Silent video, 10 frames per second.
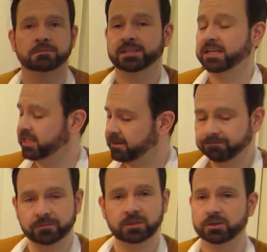So that's it,
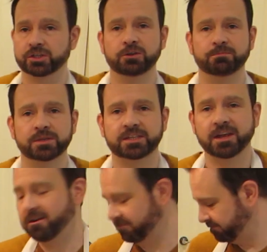your soup is
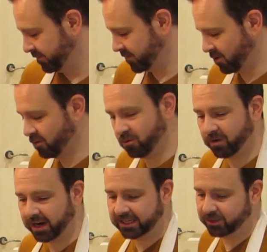done. All
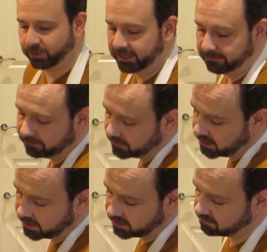ready to eat.
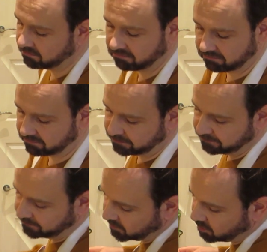Just
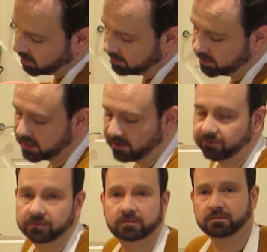grab
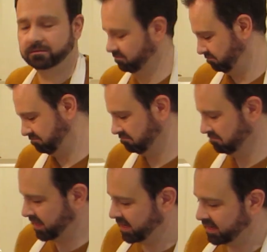yourself
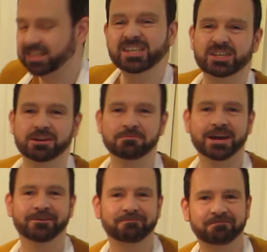a decent
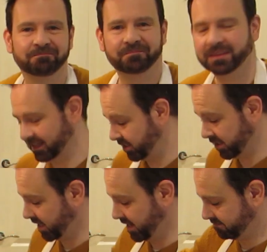amount,
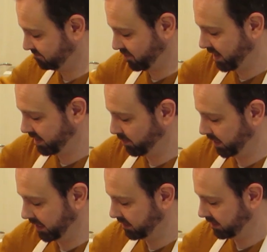just get cracking with
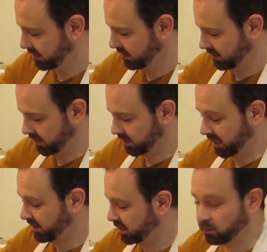it. And say
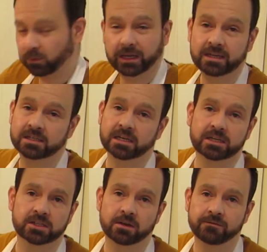this will easily
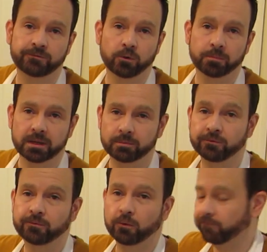serve 4 people,
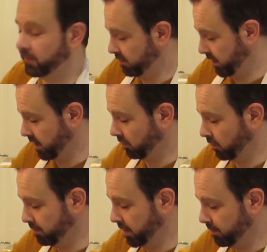4 very hungry
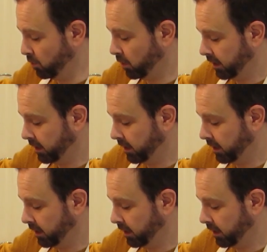people.